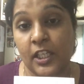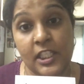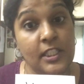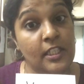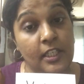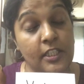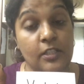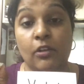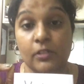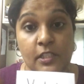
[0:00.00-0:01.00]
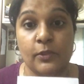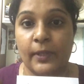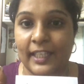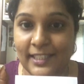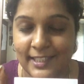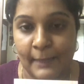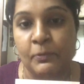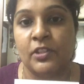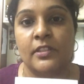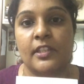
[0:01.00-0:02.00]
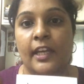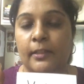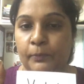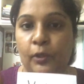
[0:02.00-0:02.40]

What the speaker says: is also an accepted and a